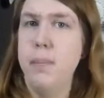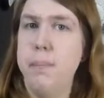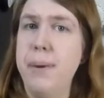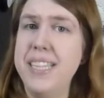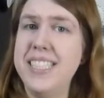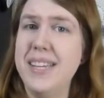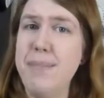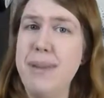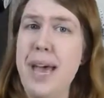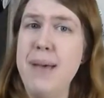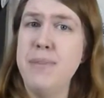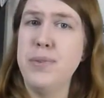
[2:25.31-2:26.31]
But
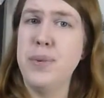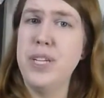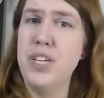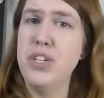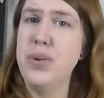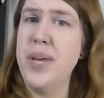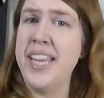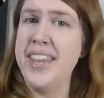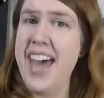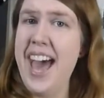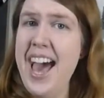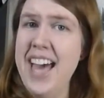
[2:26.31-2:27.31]
sometimes when you're doing
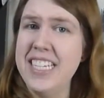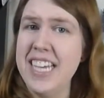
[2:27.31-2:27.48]
that,